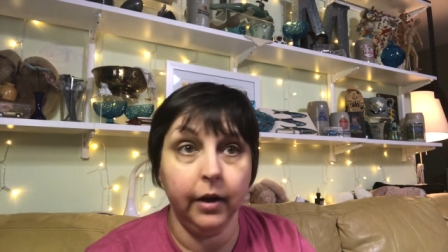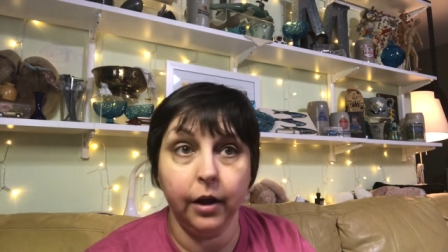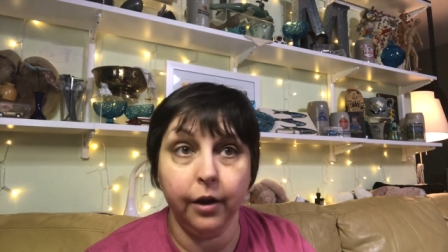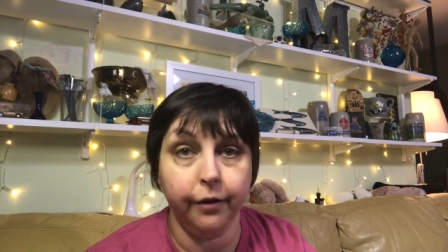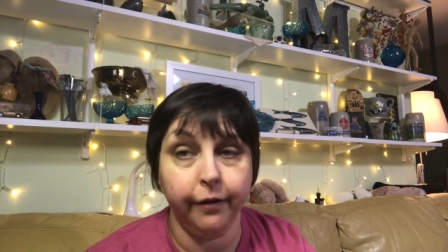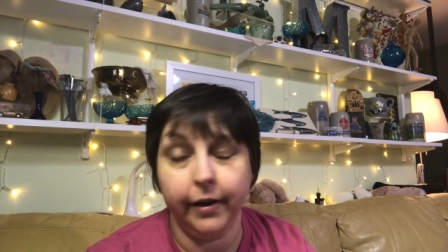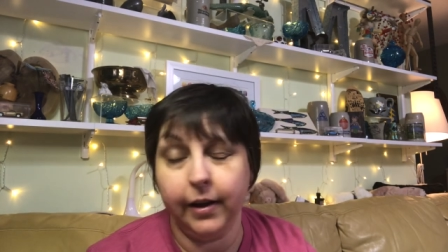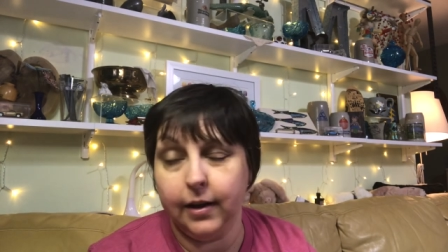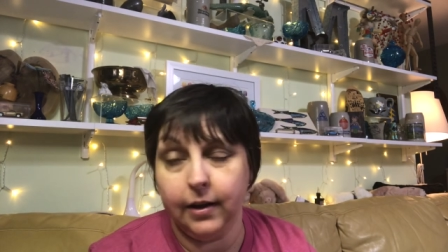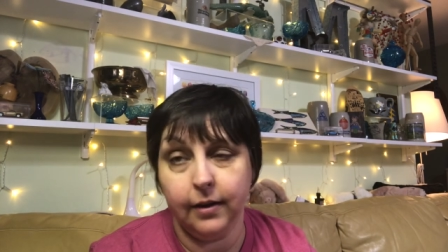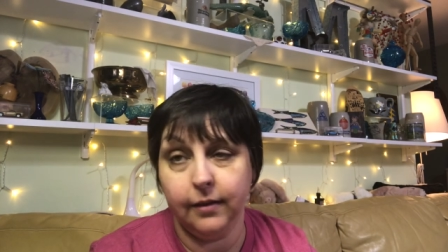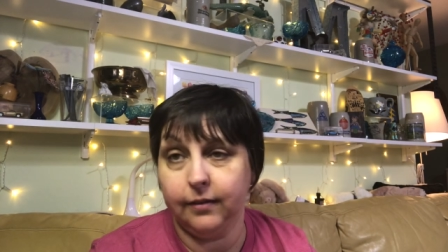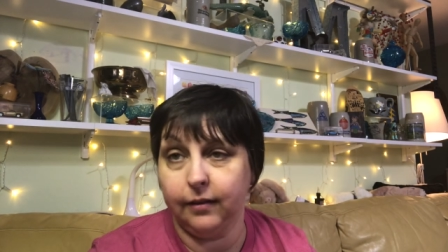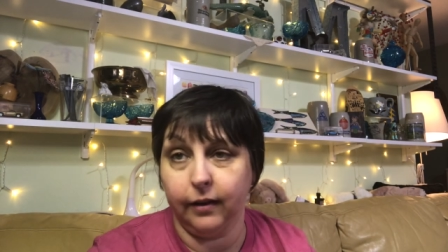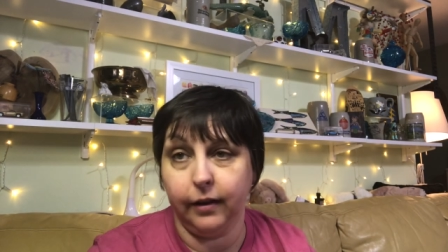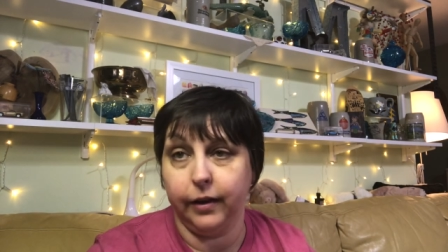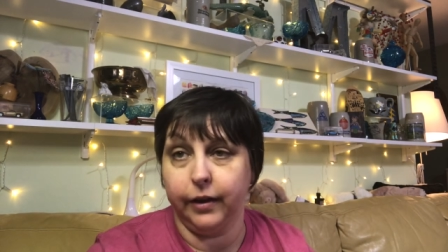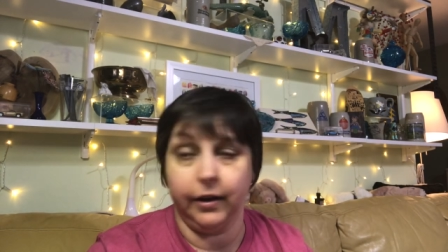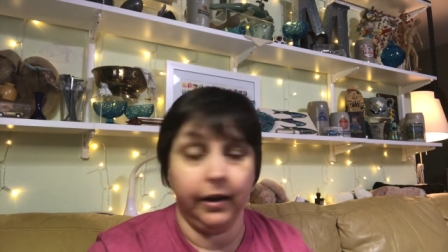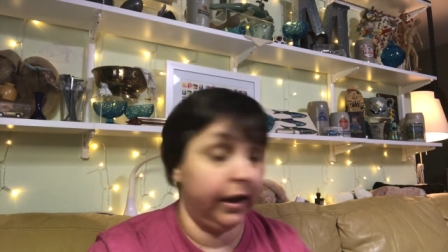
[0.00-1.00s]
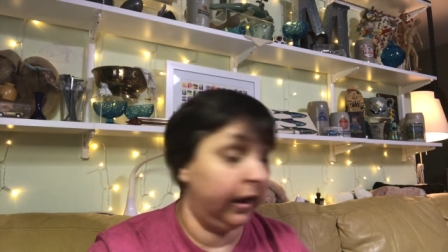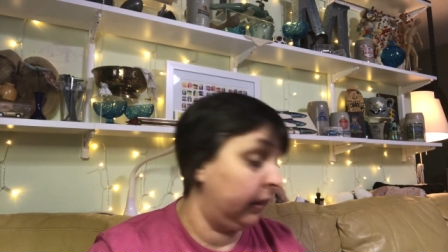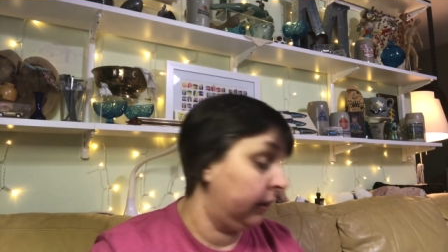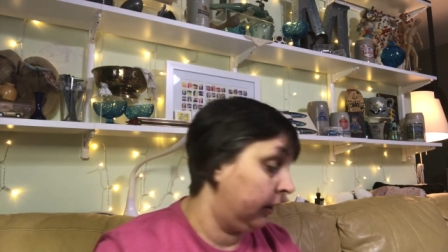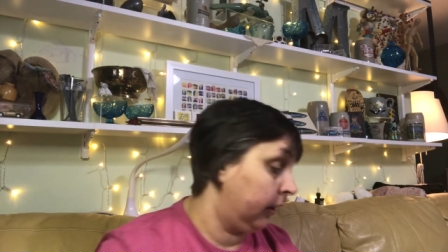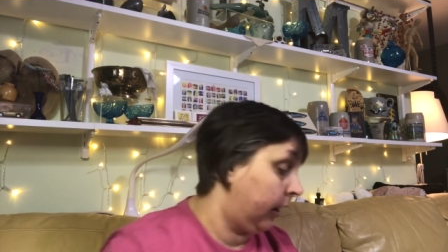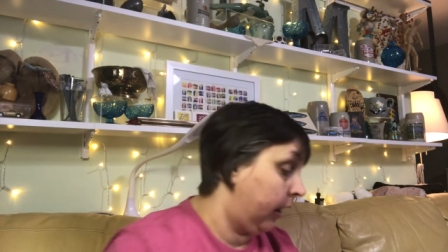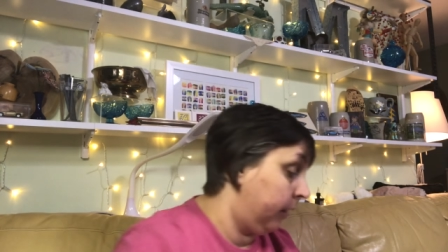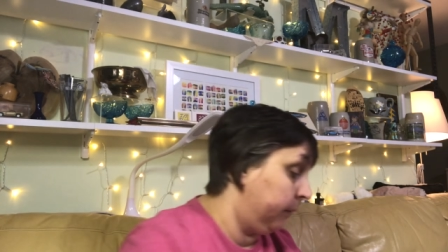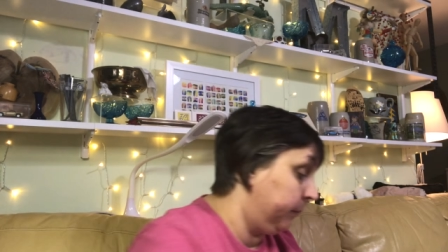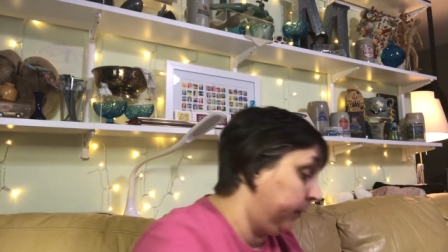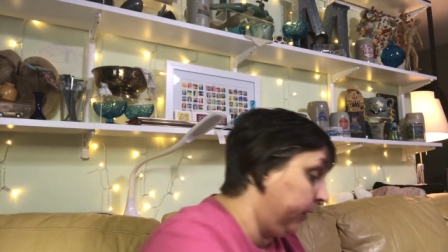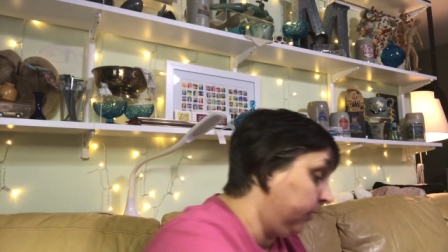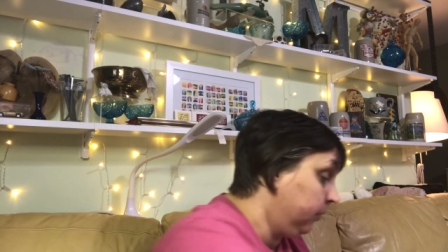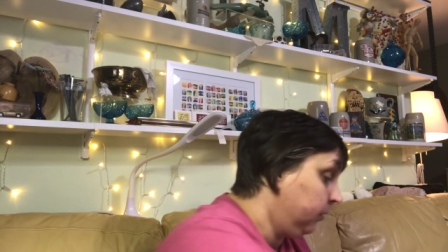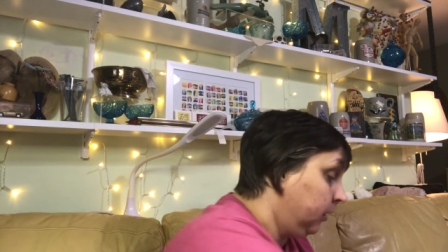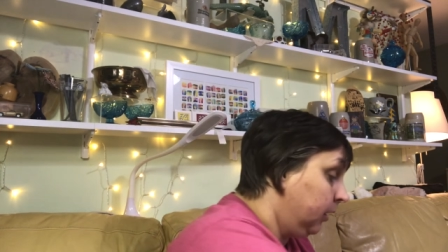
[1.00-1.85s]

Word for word: and green is a good color combo.